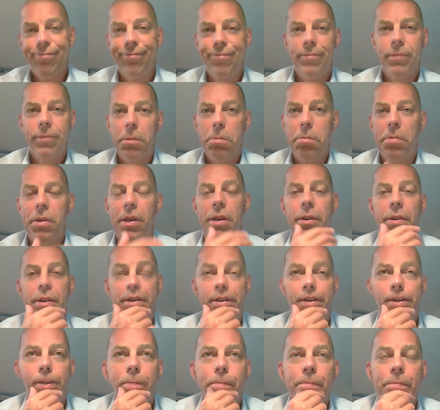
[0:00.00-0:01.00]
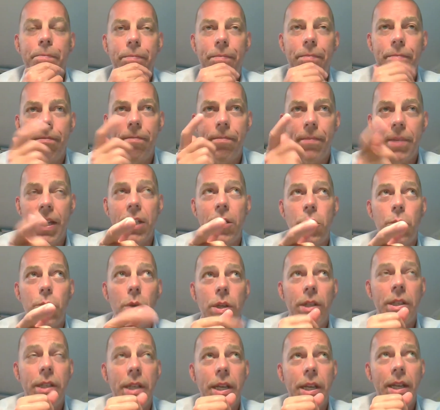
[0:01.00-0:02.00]
Period. That's
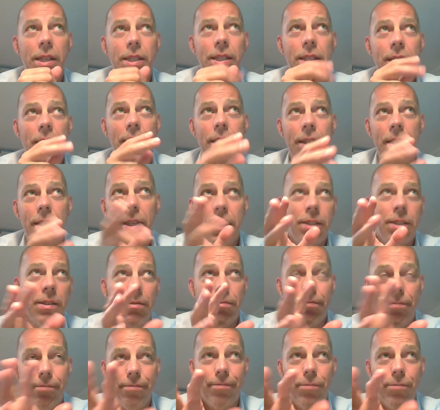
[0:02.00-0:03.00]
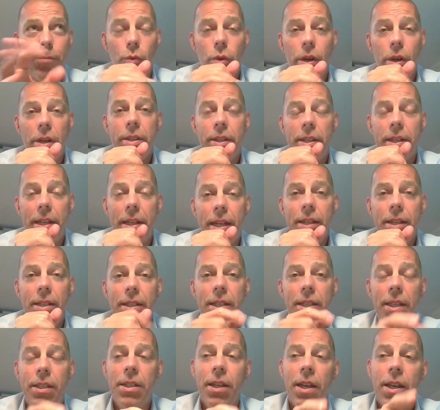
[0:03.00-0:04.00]
one data set. That's one of the data
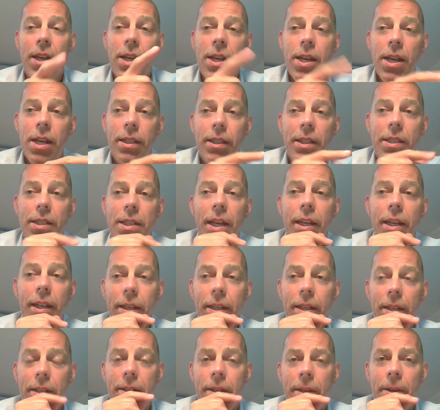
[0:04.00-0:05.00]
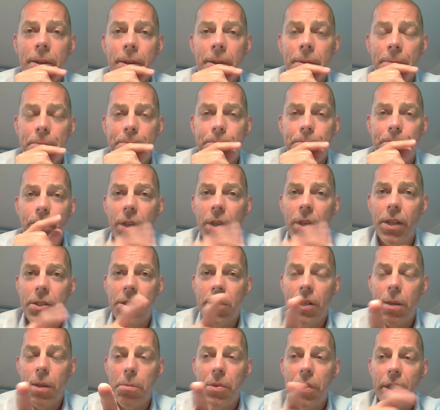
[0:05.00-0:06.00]
sets. And the second is
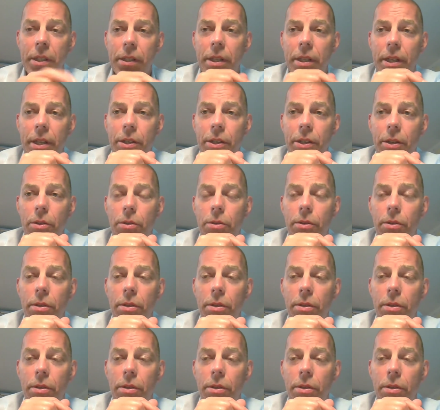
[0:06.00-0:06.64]
something that you'll,